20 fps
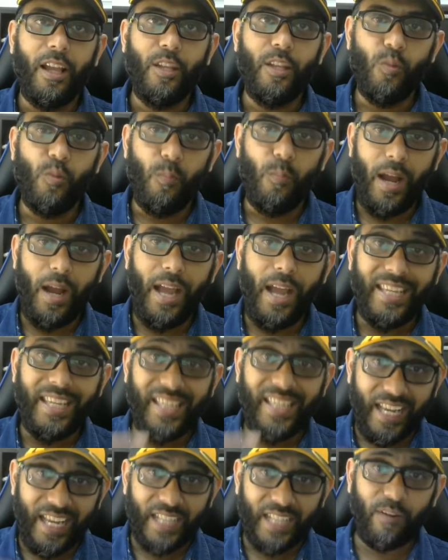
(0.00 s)
You buy
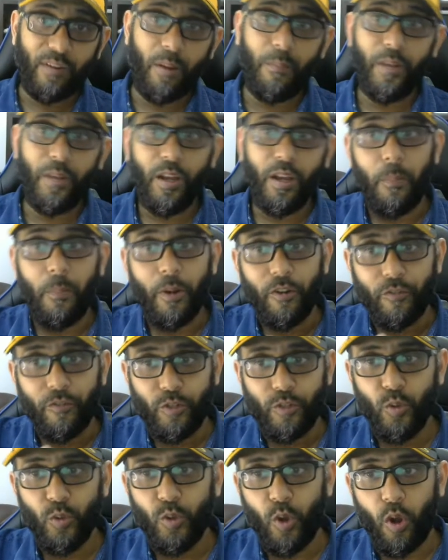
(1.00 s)
gigs from here for
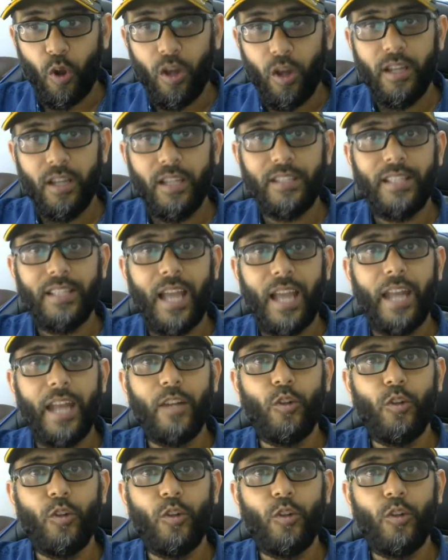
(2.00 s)
$2 and